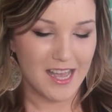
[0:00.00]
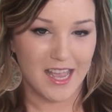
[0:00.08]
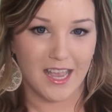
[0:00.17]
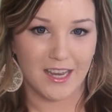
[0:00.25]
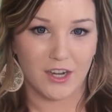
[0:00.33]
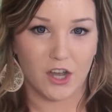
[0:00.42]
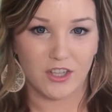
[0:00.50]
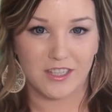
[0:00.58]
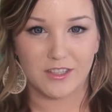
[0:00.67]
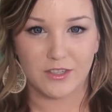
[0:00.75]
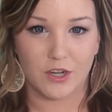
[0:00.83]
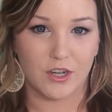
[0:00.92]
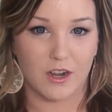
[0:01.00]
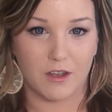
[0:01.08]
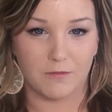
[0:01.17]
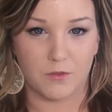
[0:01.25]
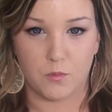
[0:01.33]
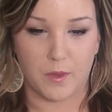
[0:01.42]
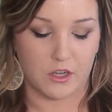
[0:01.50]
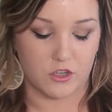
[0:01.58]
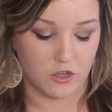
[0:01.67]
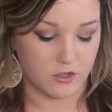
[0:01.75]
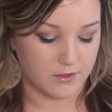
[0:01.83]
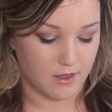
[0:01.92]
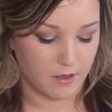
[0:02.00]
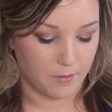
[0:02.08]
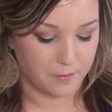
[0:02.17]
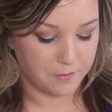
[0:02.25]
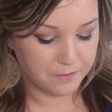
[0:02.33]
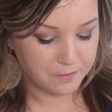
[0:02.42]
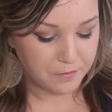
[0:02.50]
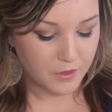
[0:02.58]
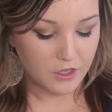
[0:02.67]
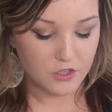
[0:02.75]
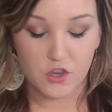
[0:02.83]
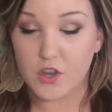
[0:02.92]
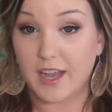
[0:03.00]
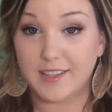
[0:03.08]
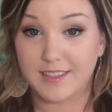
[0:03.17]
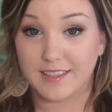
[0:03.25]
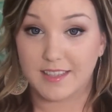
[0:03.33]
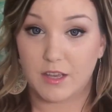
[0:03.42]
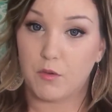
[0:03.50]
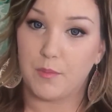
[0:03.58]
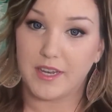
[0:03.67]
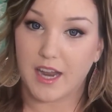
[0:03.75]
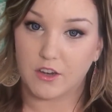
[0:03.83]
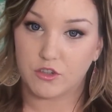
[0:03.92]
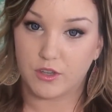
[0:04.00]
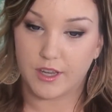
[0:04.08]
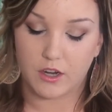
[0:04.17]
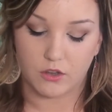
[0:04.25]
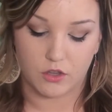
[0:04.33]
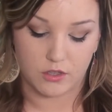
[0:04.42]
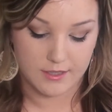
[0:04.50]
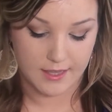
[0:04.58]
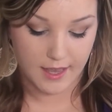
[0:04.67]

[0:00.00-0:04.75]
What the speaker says: and I'll insert a few pictures so you guys can see what my natural hair looks